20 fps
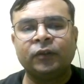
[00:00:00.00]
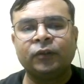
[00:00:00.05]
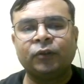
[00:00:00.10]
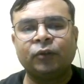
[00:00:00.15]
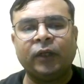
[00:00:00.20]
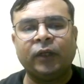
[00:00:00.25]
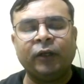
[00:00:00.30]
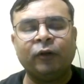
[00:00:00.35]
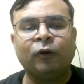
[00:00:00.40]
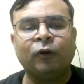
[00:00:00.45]

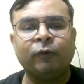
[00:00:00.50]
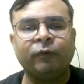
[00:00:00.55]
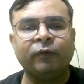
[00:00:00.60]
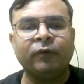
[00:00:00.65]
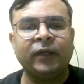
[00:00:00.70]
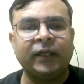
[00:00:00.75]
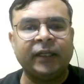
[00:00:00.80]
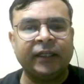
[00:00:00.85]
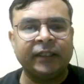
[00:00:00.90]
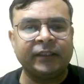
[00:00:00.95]
So I hope you
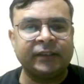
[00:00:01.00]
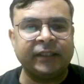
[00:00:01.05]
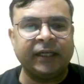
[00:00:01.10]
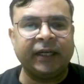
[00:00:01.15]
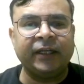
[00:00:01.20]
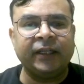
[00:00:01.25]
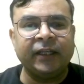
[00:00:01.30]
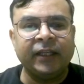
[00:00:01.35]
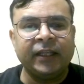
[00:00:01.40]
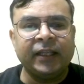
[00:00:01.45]
will
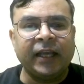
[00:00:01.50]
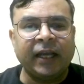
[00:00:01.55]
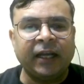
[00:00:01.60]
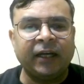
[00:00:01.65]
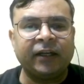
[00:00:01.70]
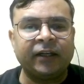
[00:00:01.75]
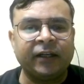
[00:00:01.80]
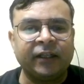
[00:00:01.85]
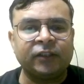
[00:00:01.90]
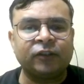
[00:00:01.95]
understand,
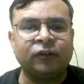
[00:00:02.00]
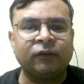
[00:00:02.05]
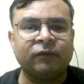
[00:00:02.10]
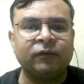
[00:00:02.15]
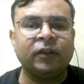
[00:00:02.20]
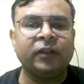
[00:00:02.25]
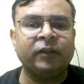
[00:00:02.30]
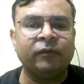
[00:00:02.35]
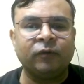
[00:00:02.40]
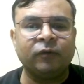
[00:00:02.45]
and rest of
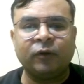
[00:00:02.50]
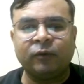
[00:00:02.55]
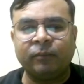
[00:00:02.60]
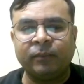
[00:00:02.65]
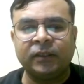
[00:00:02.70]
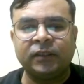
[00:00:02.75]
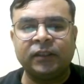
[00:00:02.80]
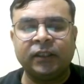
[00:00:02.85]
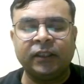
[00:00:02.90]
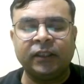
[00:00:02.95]
the
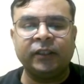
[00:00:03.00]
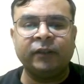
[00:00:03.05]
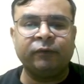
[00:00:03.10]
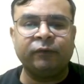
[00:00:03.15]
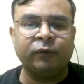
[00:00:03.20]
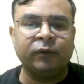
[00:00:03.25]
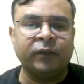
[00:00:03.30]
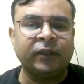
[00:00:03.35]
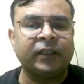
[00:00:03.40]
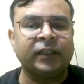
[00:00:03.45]
information, if
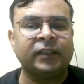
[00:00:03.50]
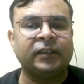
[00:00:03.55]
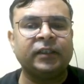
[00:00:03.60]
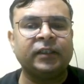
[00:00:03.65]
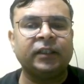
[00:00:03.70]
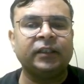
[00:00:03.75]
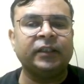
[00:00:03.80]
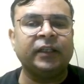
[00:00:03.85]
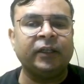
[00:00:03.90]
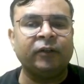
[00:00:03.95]
you're
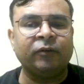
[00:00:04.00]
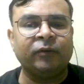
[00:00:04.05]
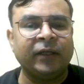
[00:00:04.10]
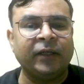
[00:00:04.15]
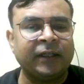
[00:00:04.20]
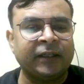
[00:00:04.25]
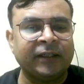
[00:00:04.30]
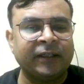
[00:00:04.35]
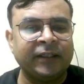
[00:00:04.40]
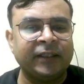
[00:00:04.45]
interested, then you
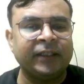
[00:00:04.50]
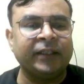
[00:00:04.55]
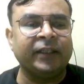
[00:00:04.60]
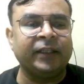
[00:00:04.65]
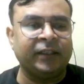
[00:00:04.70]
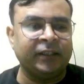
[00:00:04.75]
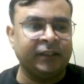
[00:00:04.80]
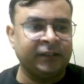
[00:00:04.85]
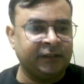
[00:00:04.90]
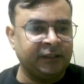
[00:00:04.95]
can read
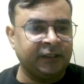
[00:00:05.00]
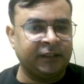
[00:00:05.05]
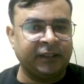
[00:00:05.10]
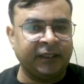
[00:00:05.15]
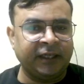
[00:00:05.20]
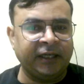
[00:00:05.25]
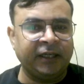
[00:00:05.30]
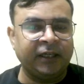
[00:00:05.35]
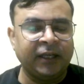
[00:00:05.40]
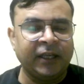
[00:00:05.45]
it. Is it
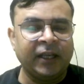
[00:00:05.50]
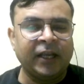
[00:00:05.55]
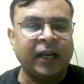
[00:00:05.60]
right?